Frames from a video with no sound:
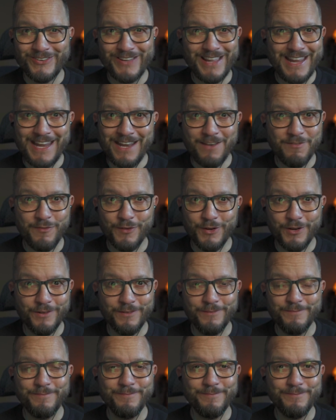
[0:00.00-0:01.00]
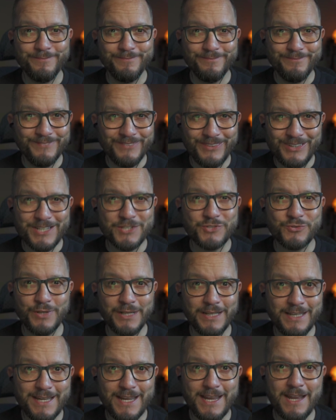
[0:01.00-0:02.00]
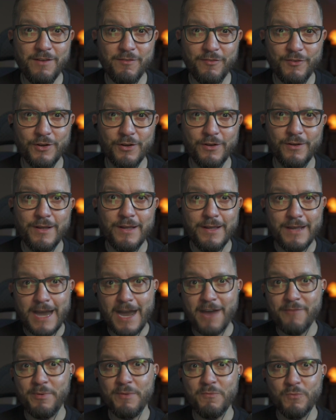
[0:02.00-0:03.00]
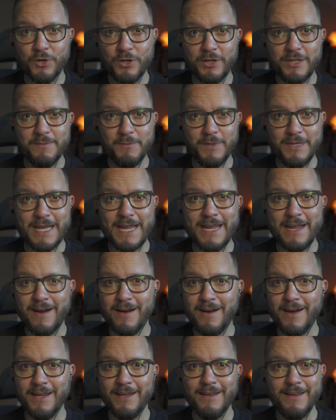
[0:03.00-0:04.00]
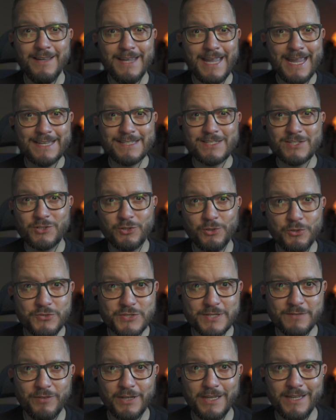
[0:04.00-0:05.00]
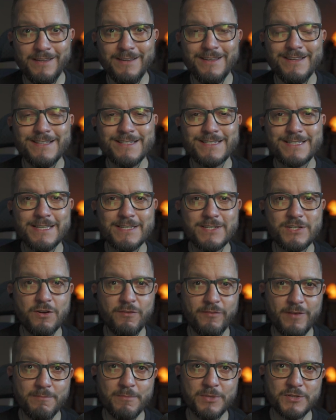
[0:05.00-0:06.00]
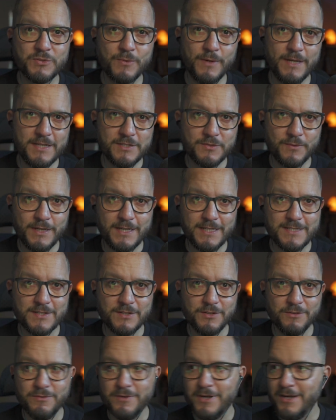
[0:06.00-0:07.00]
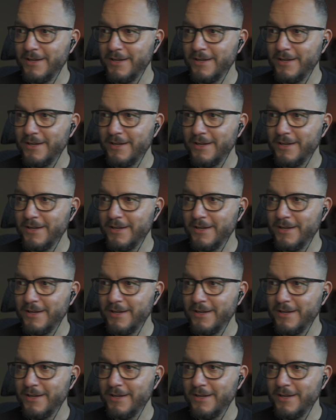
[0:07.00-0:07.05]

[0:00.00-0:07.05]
infinite, literally infinite. I've been working with AI exclusively since November 2022.